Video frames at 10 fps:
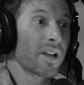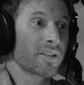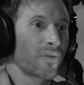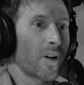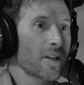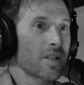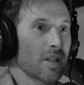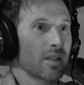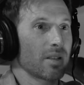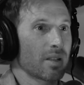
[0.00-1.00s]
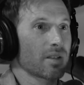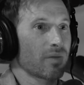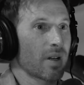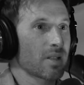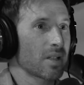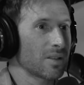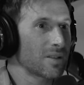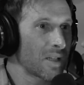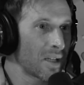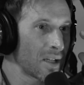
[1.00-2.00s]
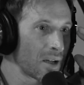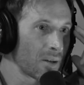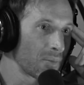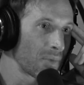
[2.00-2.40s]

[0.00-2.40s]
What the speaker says: That's freshy. That's freshy. Damn.